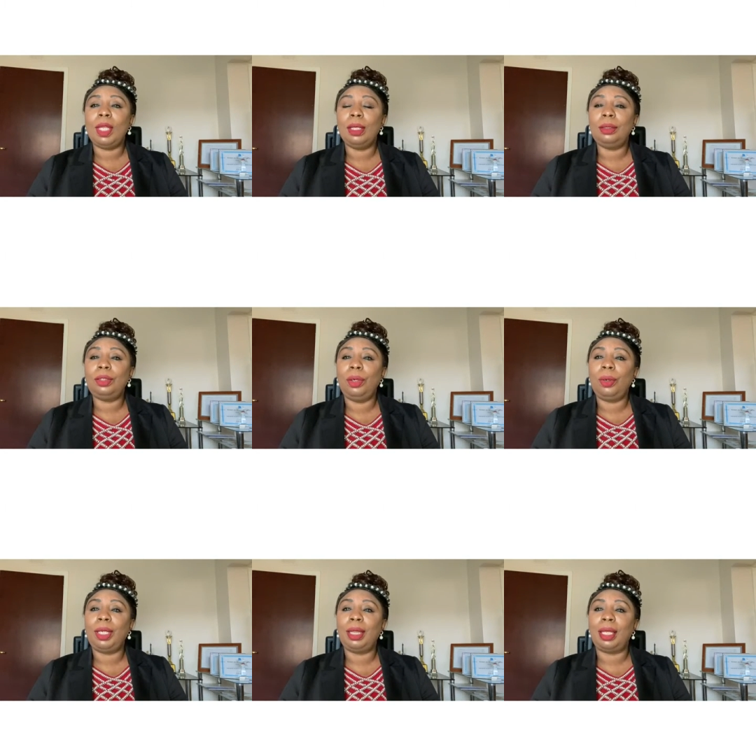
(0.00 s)

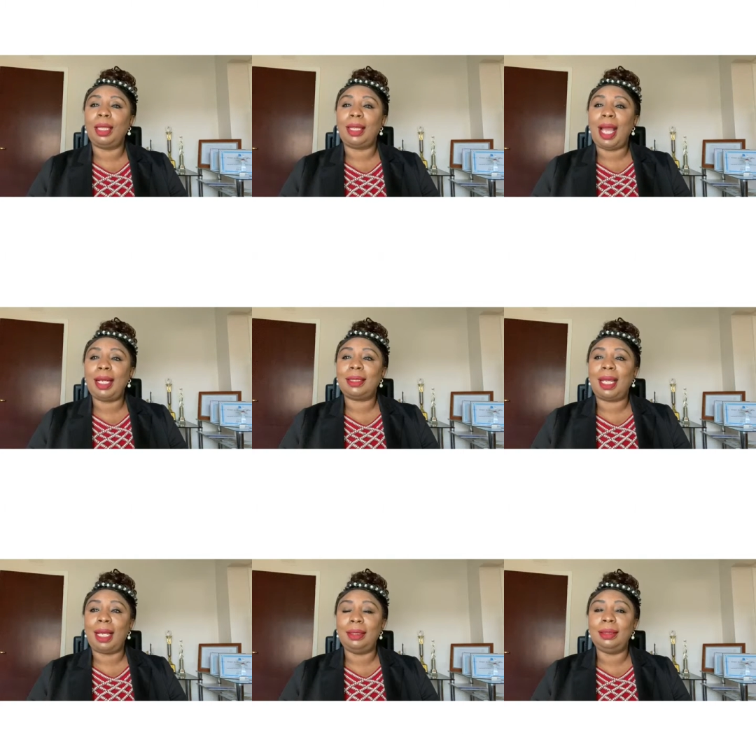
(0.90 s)
So in that
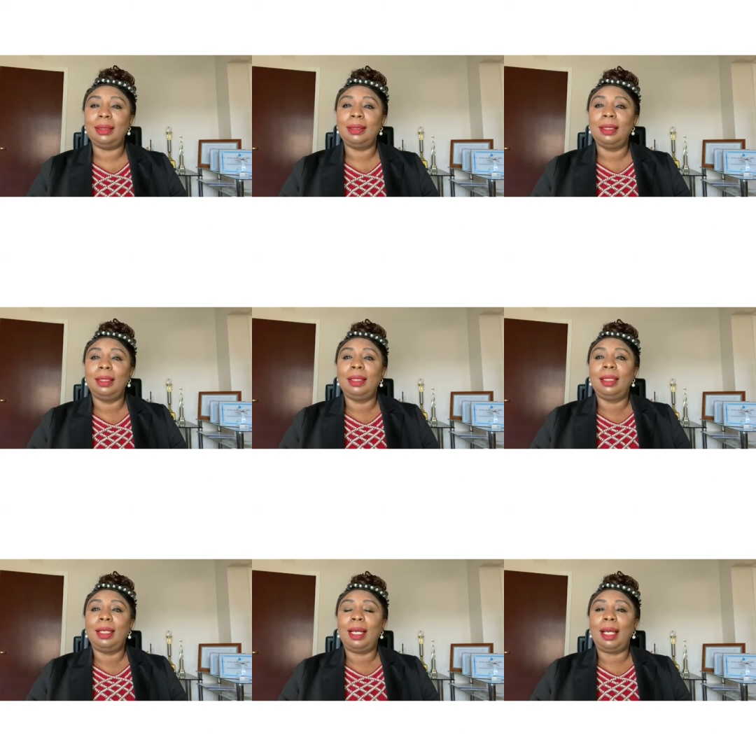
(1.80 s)
case,
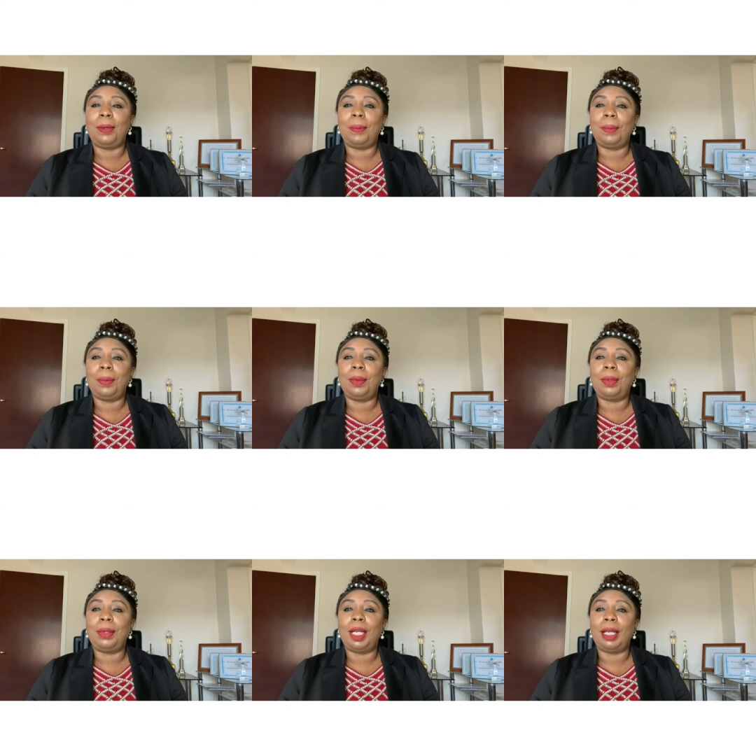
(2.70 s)

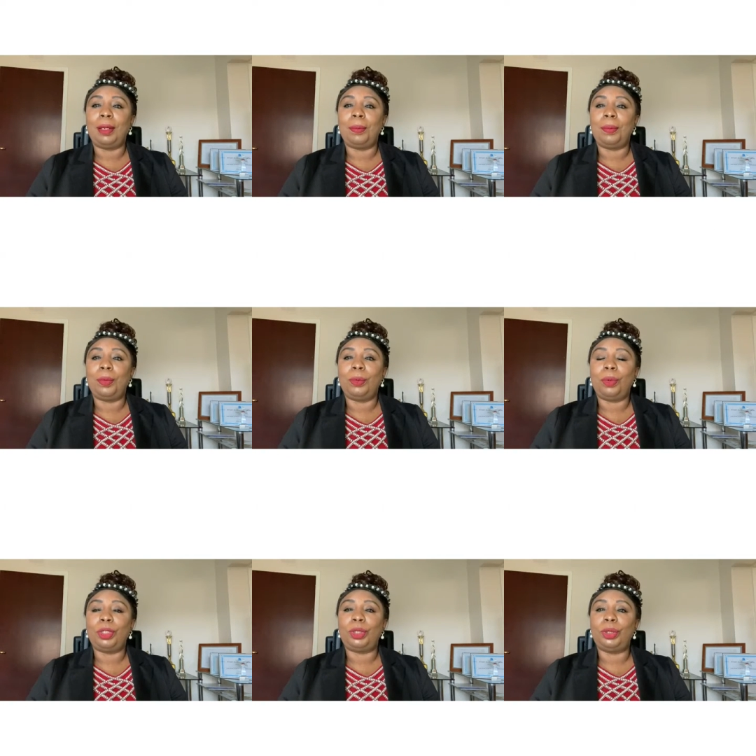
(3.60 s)

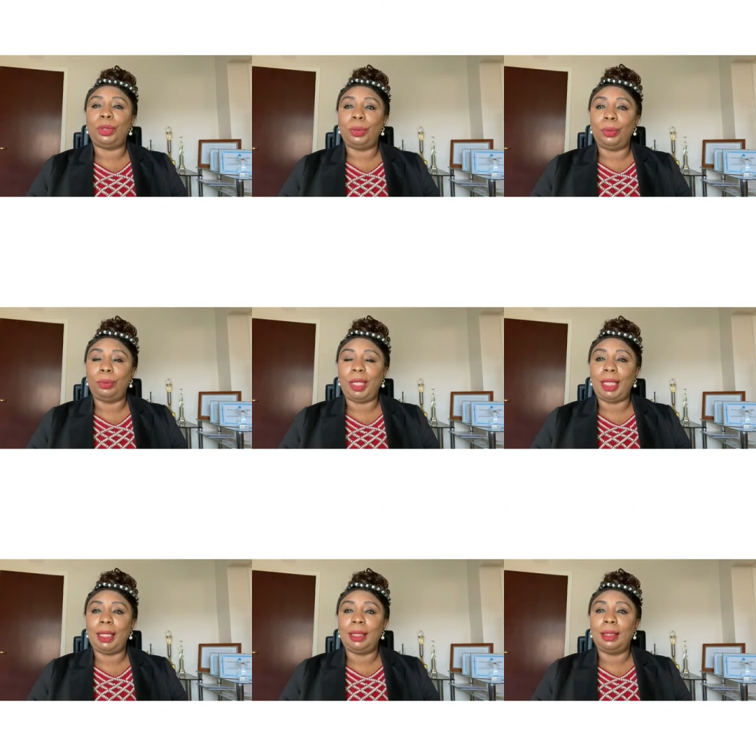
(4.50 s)
what you do
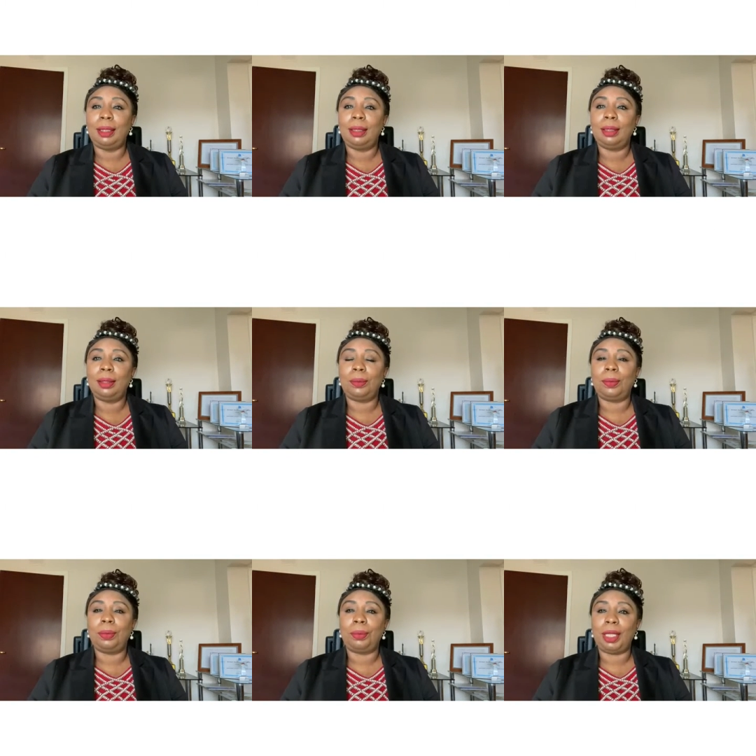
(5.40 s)
really
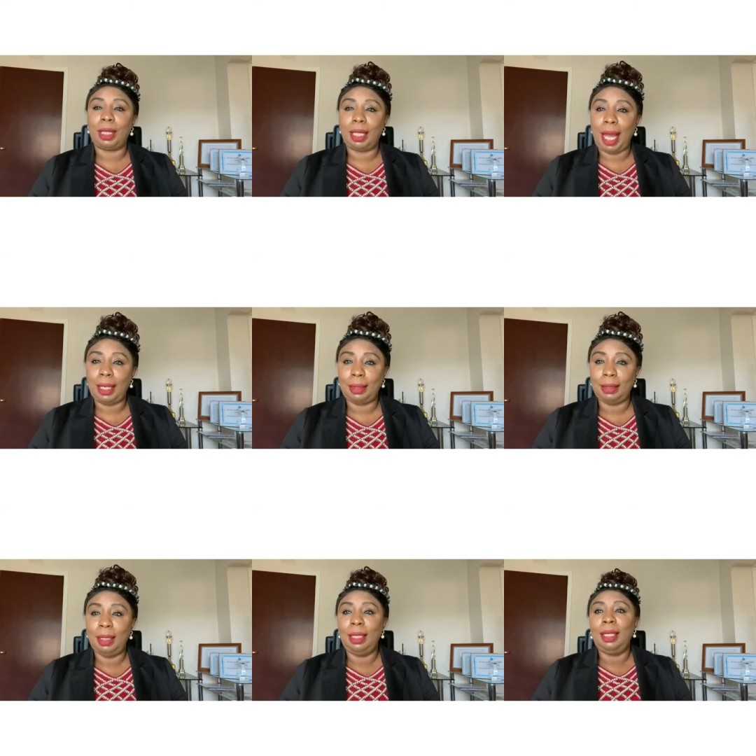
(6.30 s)
with that
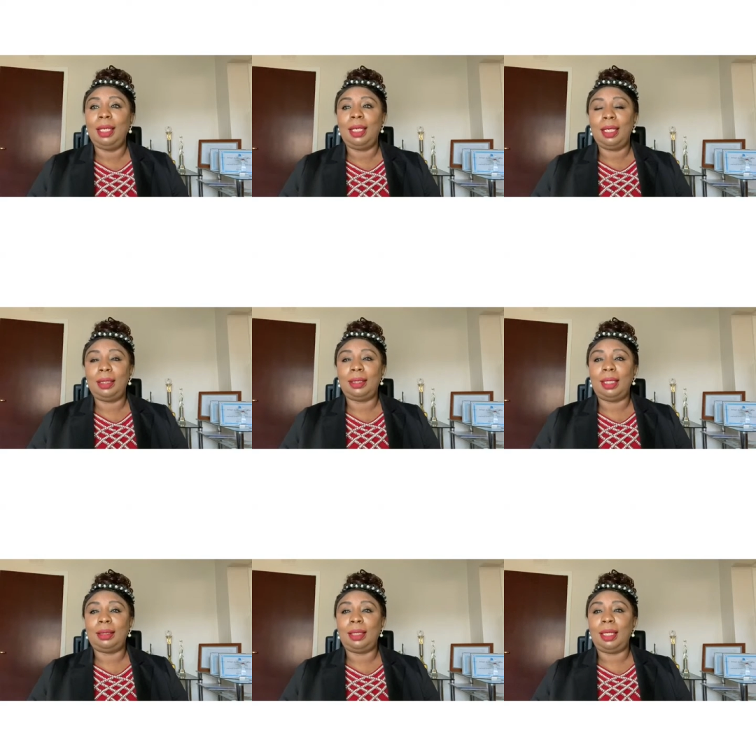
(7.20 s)
is
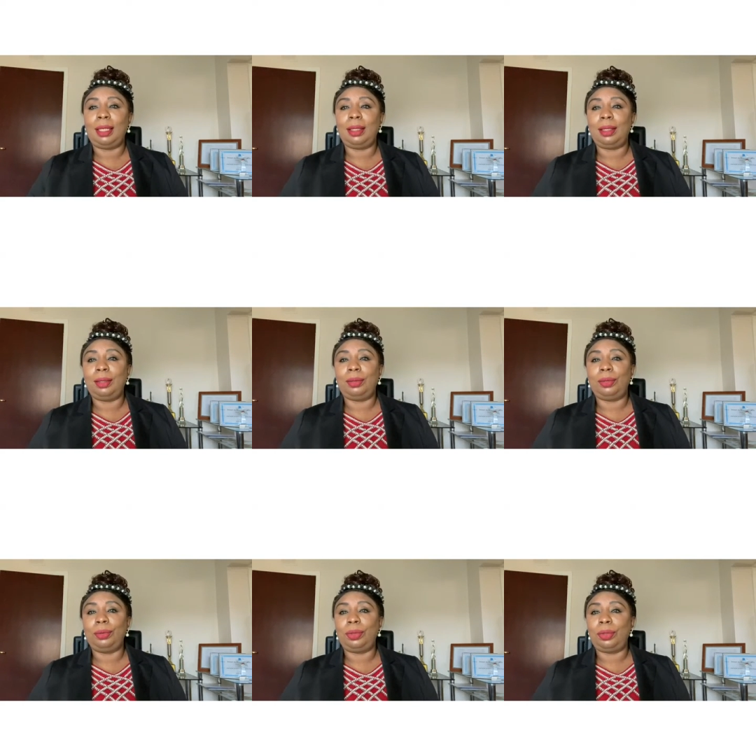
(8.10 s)
that
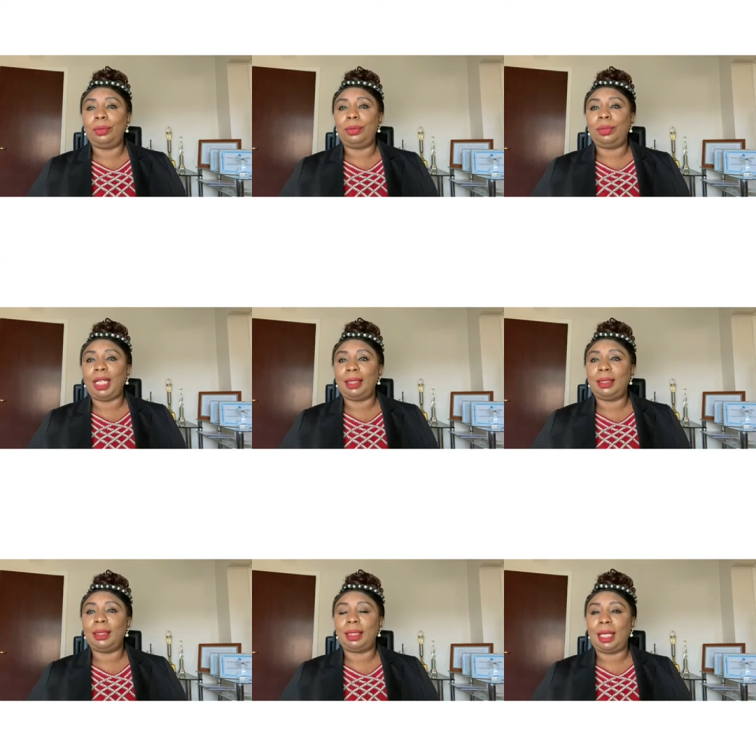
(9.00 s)
you
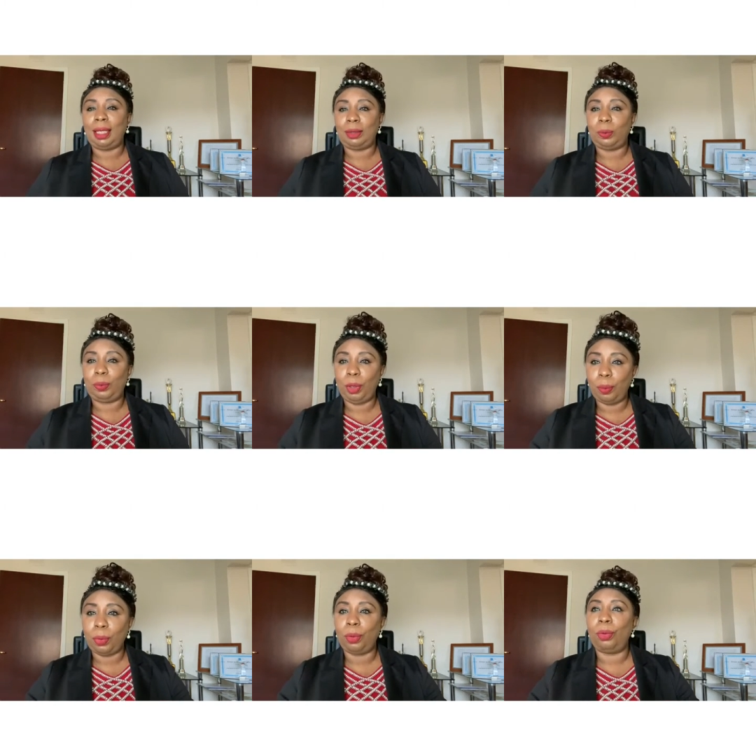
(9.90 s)
just get
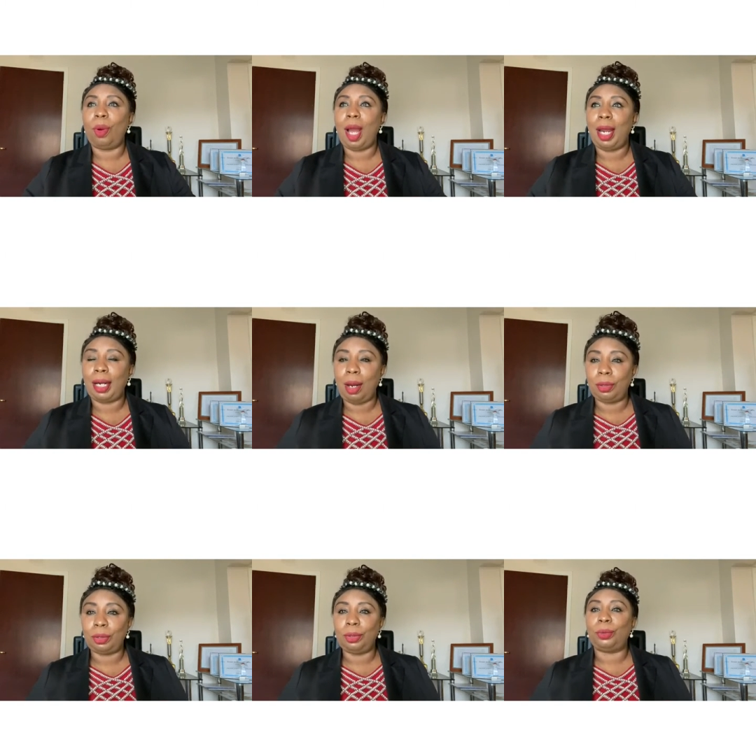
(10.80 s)
people who are
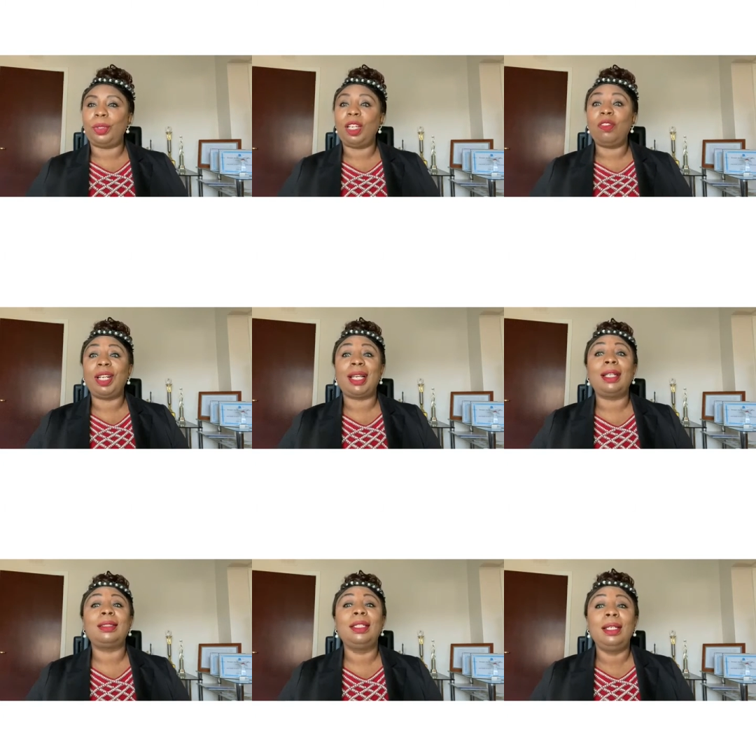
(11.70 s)
around you. You could even
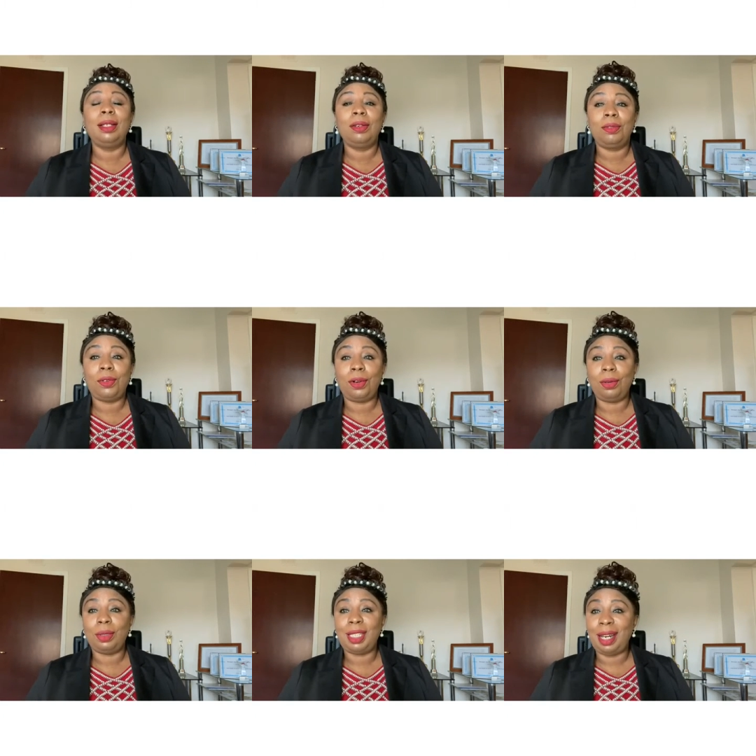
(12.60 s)
get,
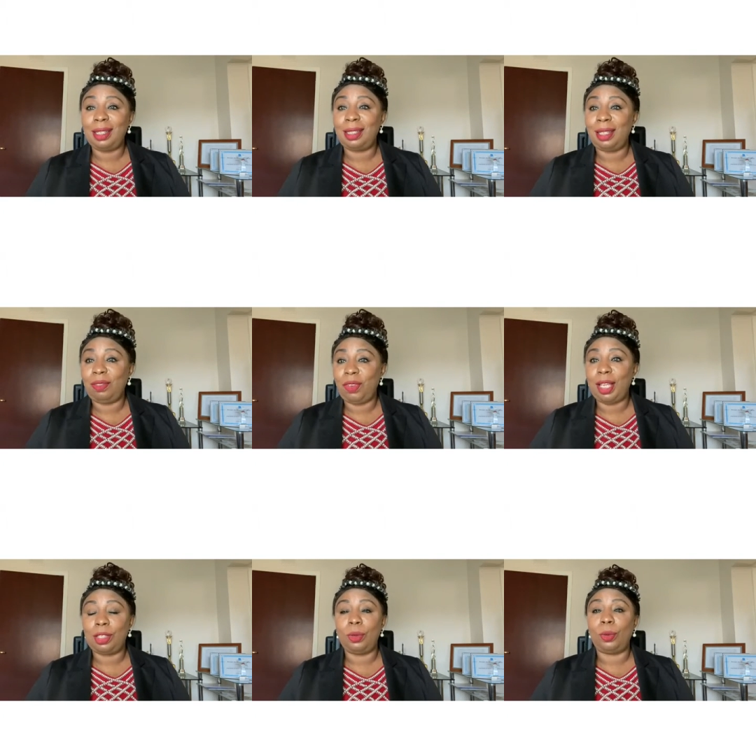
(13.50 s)
for charity
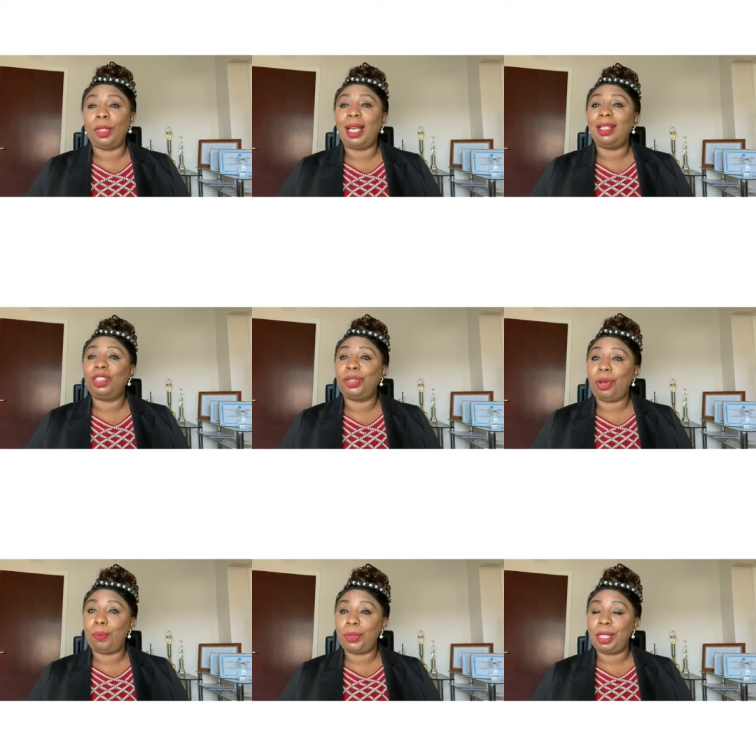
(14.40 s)
events, you could get
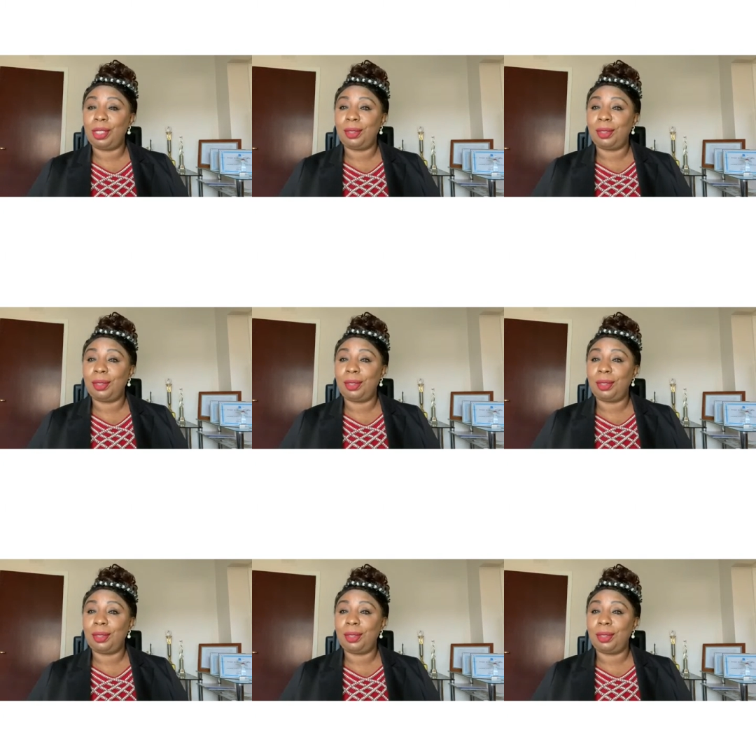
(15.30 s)
shops,